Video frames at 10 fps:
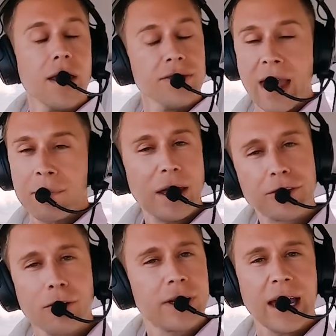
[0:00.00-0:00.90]
They may
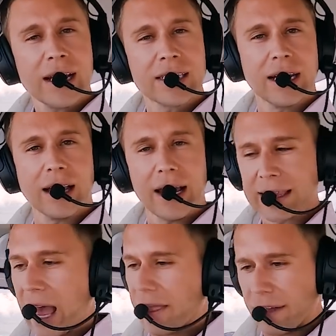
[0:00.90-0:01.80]
throw kinks in it like
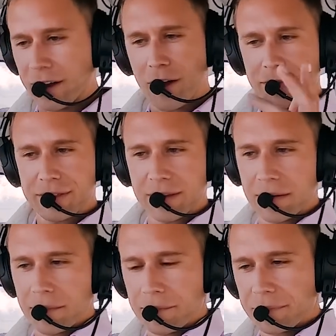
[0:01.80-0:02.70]
that. there, go,
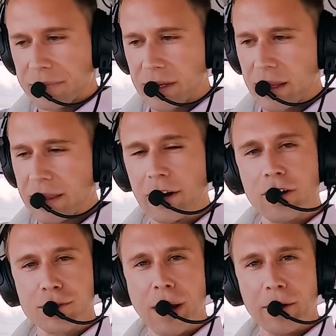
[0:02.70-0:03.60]
there
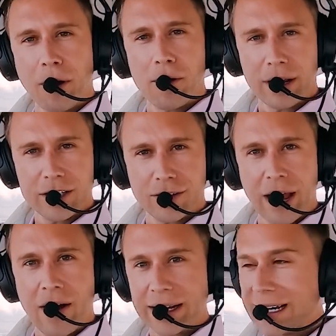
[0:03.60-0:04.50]
goes my Rogan. So
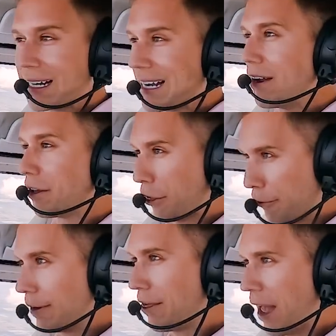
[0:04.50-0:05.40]
now I need to get down to
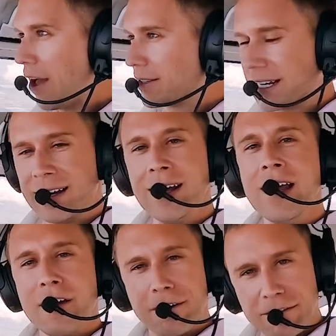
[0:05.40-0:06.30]

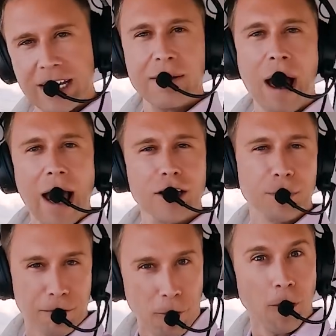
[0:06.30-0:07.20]
3,000, 15 miles
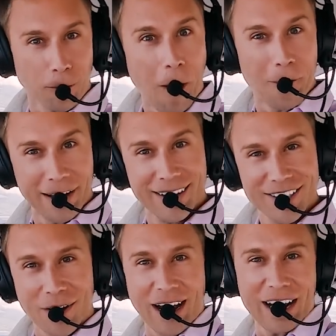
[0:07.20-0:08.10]
before Rogan.
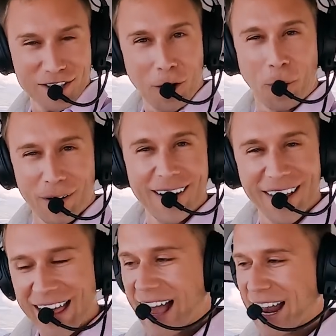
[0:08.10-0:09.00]
So I got to start working
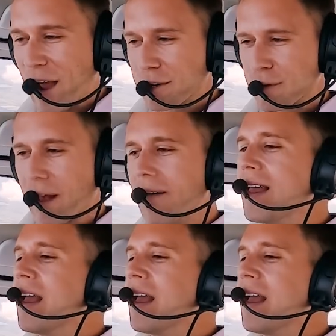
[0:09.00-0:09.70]
on that now as well.